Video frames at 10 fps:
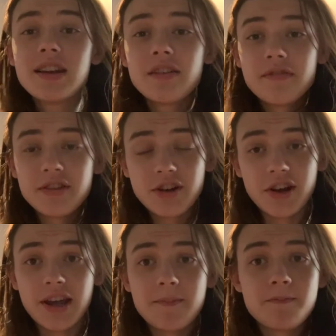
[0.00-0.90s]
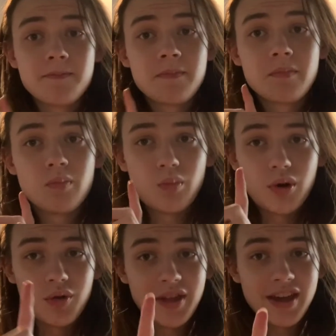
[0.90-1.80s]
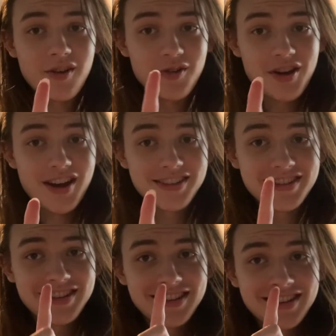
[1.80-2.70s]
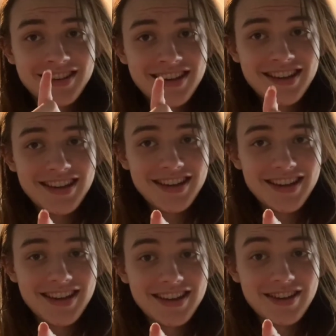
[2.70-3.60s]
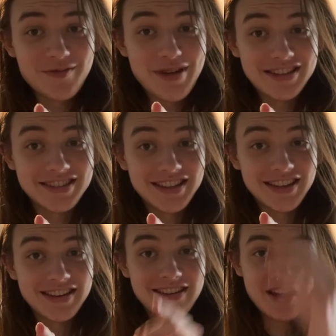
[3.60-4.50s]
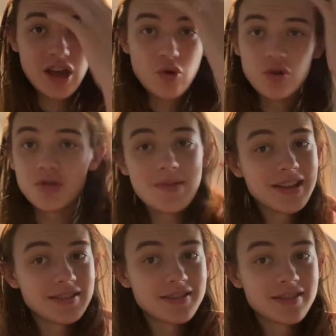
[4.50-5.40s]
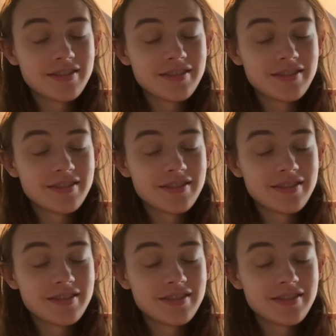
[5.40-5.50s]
of the target while they are not incapacitated, which means